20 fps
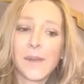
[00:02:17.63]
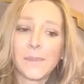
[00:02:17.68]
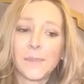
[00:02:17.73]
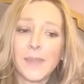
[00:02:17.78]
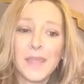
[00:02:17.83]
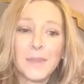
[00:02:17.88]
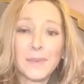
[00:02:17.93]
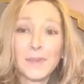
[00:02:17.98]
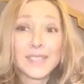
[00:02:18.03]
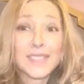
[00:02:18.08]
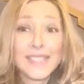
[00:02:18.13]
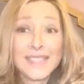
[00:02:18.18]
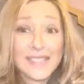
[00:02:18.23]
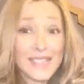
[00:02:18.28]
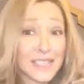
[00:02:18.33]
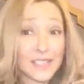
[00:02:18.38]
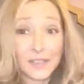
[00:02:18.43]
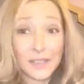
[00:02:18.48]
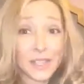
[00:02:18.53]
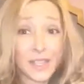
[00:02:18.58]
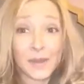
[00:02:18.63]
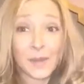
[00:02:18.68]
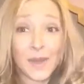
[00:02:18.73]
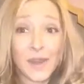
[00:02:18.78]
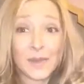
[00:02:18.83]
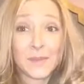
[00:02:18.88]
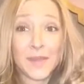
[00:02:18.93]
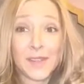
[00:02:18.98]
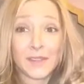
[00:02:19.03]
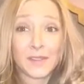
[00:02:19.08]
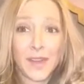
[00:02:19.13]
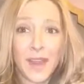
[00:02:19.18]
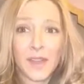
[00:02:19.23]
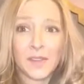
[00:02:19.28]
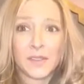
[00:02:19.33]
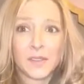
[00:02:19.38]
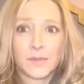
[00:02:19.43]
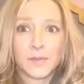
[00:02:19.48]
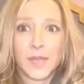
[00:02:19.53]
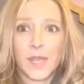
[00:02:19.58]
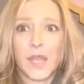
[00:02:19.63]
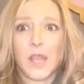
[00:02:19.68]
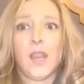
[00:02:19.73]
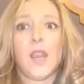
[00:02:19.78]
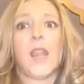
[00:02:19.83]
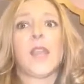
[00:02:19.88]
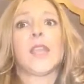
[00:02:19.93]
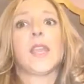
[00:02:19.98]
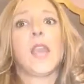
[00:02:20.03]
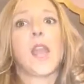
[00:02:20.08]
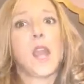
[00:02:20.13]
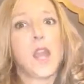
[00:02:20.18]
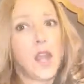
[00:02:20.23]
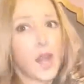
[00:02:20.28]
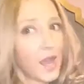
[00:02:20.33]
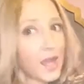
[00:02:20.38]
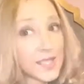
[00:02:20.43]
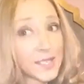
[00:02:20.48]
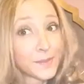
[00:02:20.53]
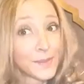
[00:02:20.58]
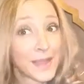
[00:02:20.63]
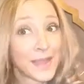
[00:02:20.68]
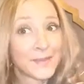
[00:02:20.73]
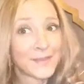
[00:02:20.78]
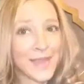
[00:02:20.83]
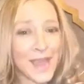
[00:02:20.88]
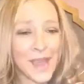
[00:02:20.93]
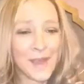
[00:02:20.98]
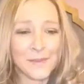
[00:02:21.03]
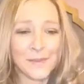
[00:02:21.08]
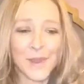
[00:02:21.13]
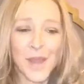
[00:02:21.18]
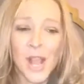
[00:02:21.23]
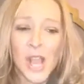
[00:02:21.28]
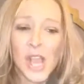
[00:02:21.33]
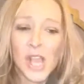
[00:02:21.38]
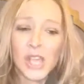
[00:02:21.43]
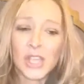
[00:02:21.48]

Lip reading: People didn't really want to be around me, and I cannot blame them.